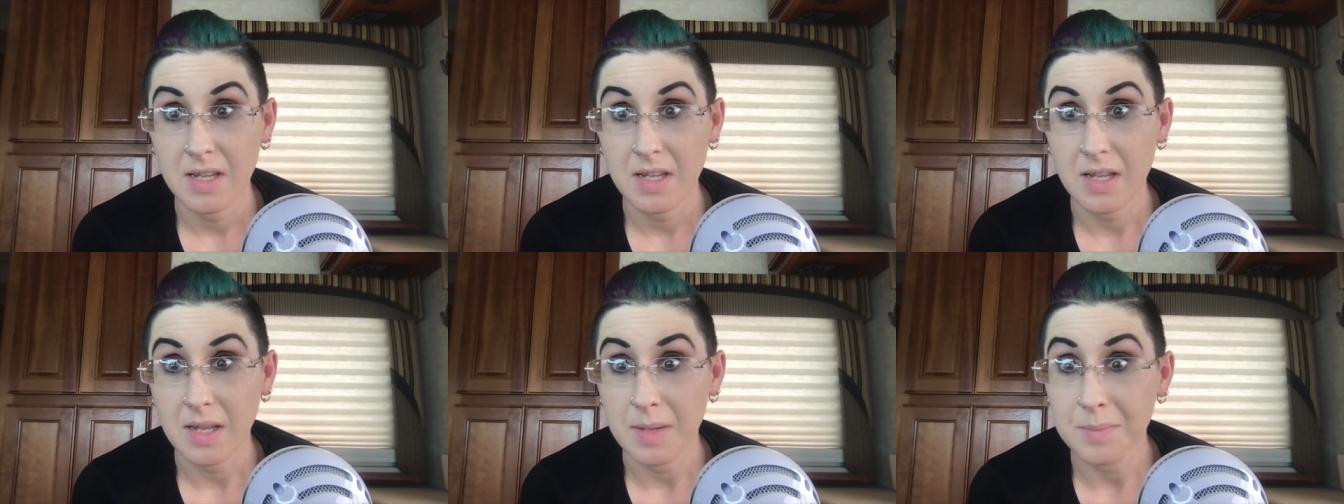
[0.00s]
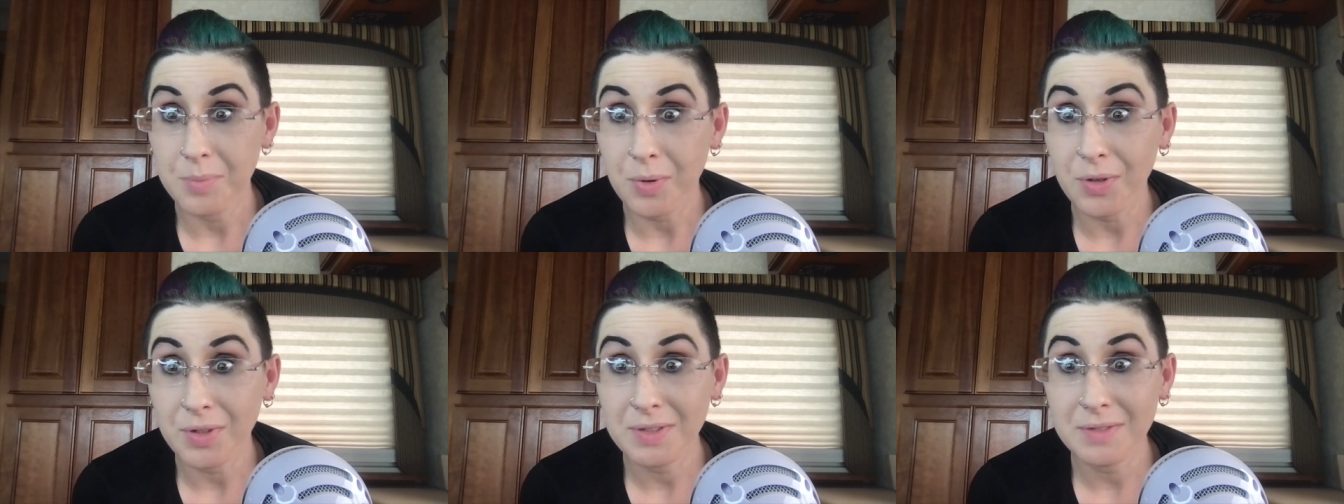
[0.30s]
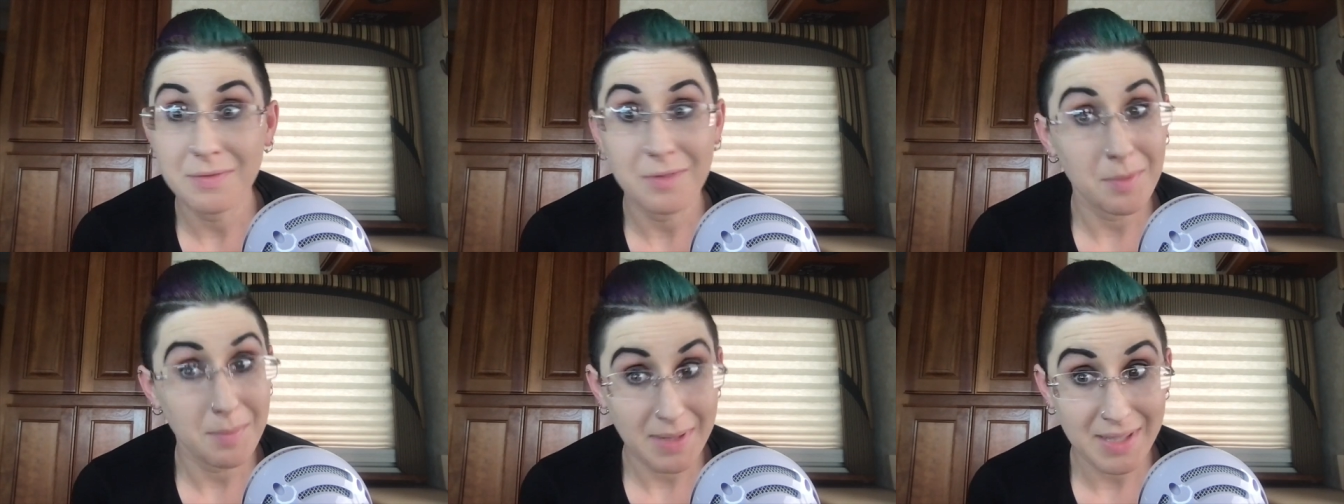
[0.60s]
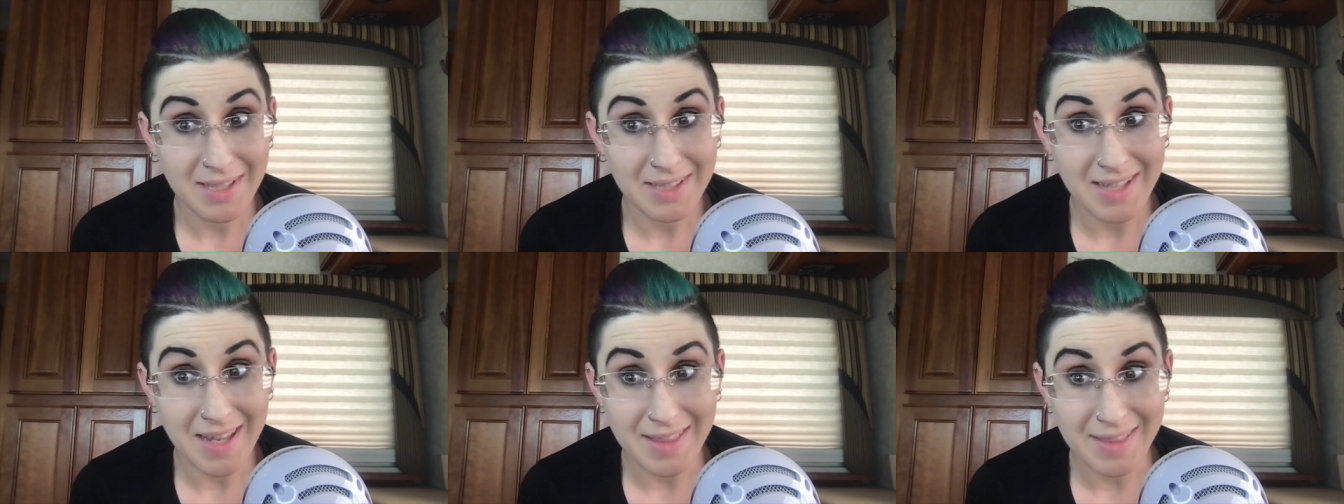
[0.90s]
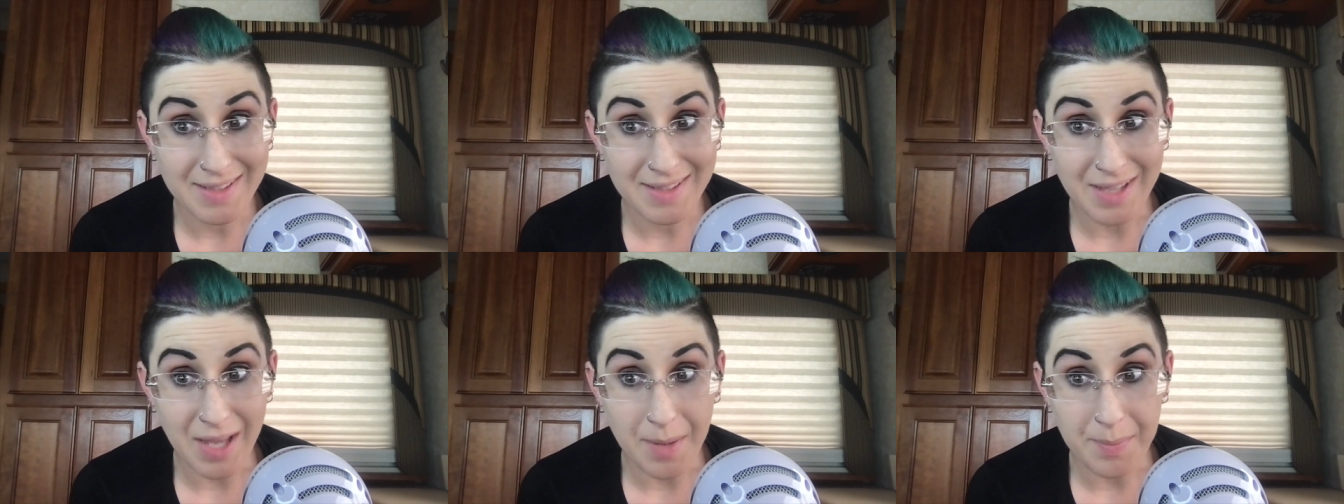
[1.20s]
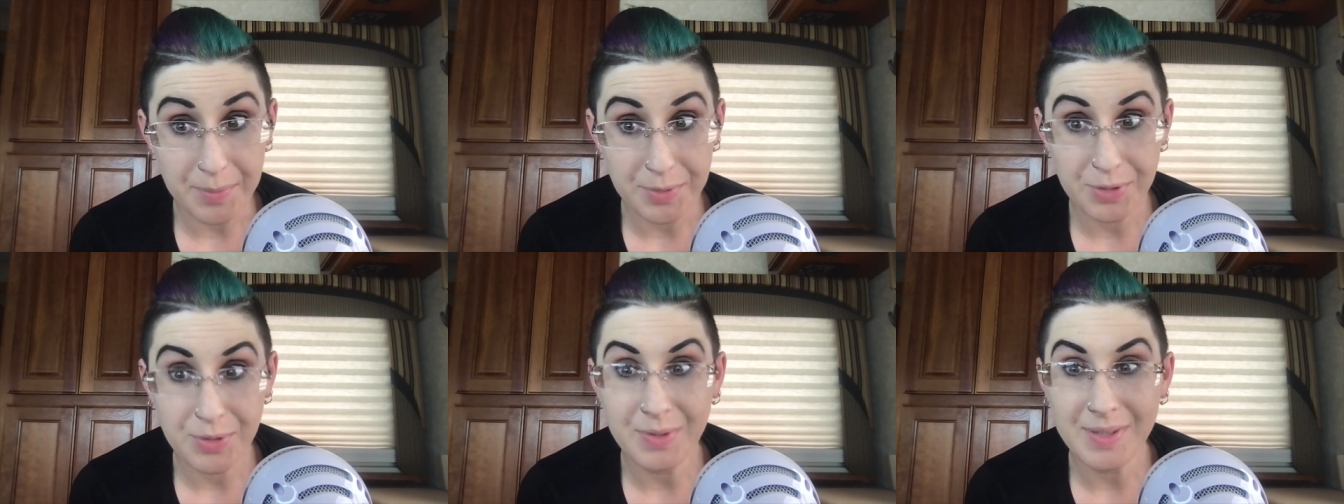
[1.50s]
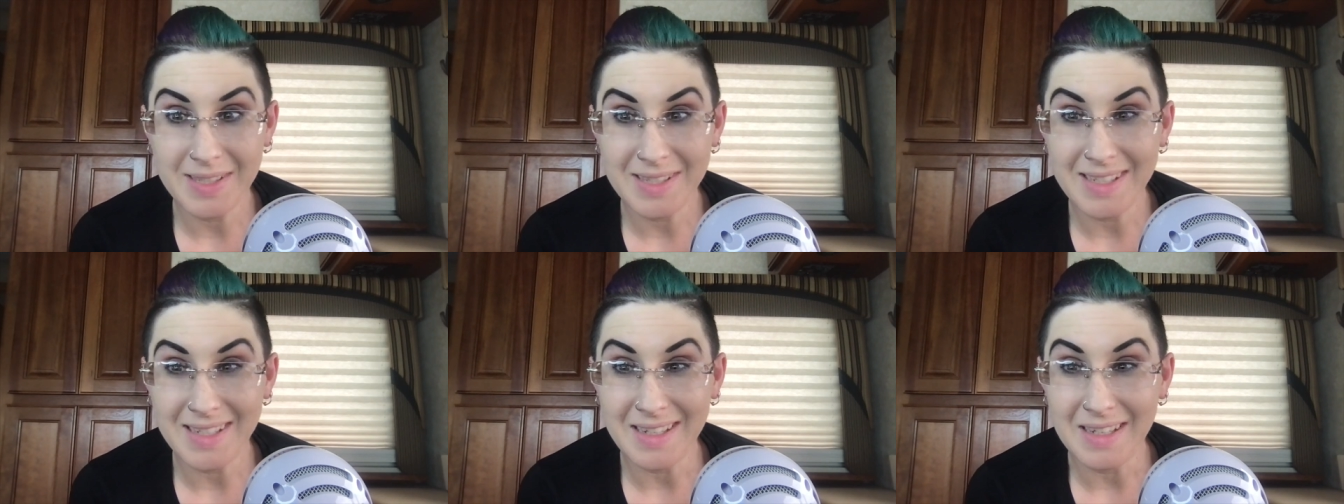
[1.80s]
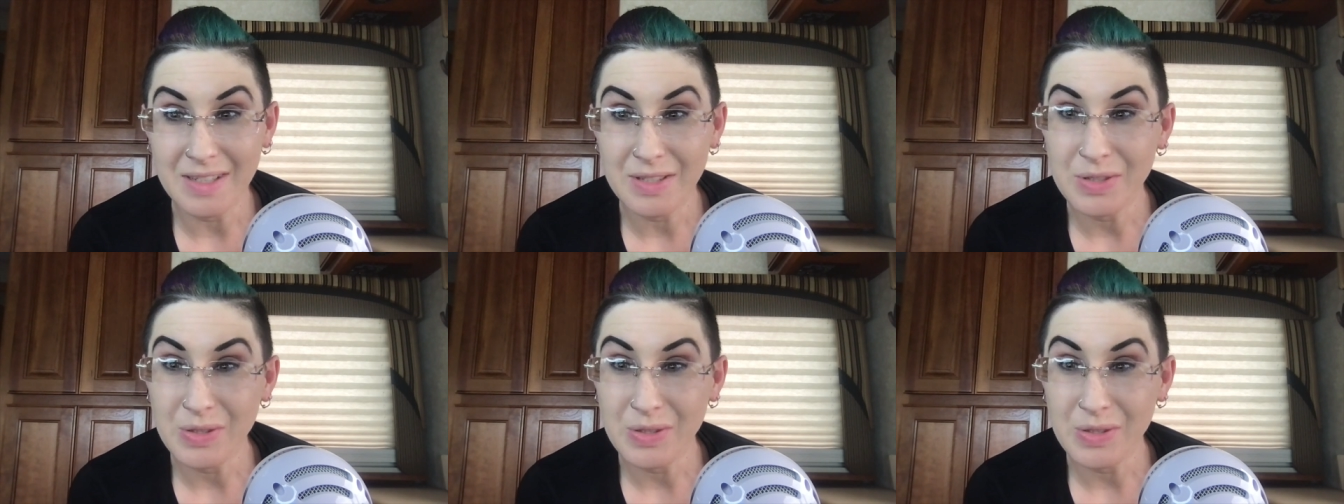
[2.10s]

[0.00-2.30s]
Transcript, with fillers: important for me to take this opportunity